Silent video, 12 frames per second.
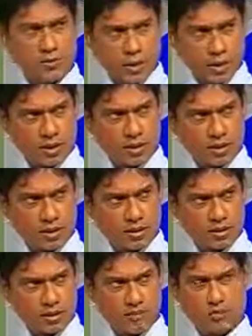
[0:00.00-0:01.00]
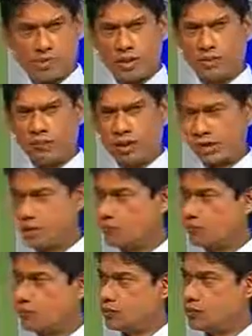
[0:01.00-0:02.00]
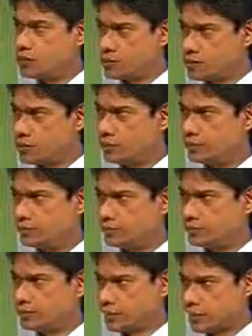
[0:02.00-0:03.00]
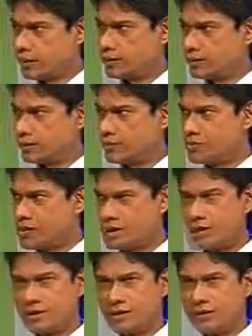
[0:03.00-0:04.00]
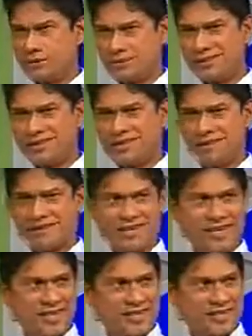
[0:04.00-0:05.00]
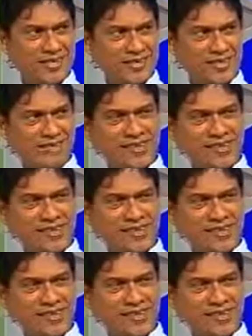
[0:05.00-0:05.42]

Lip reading: worse. If you take fatty foods as well, so basically anything tasty